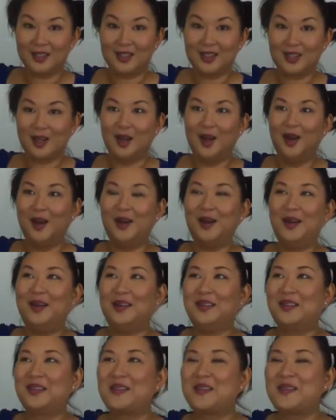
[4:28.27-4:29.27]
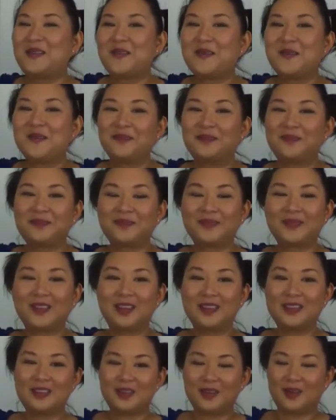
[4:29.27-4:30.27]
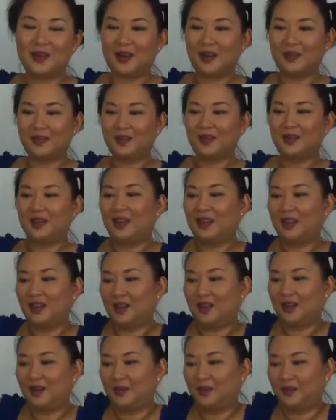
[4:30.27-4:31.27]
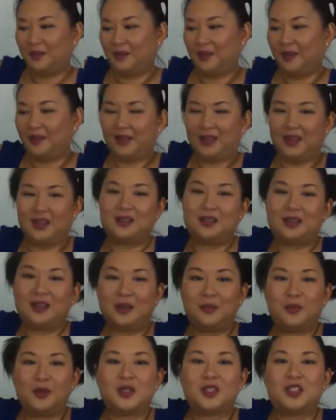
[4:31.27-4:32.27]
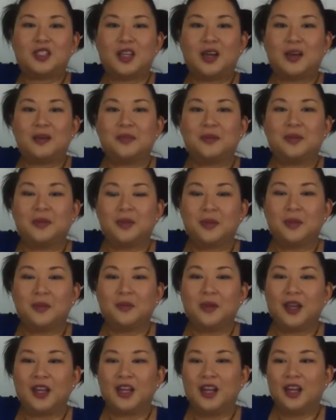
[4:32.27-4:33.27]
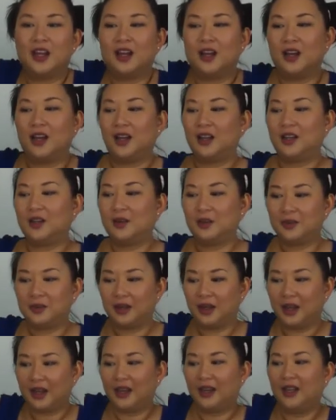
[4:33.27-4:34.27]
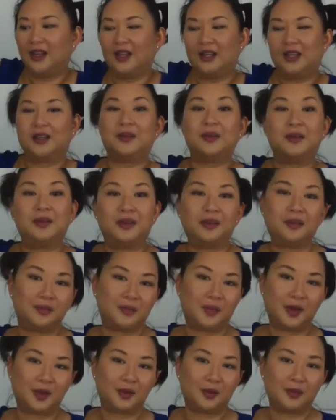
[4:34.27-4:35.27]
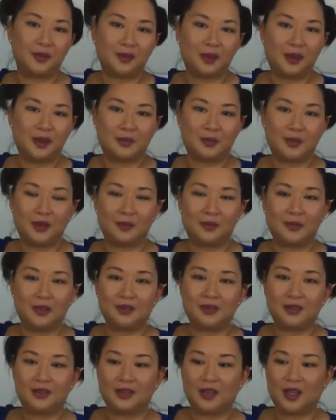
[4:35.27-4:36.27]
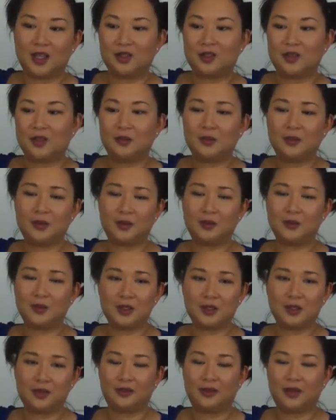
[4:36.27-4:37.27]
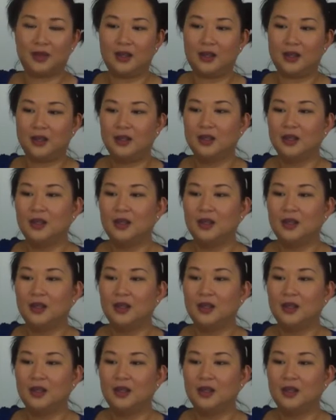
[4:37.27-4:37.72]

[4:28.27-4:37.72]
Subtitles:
So, and I feel like everything's like pushed up a little bit. I can't eat as big of meals as I used to, which is fine.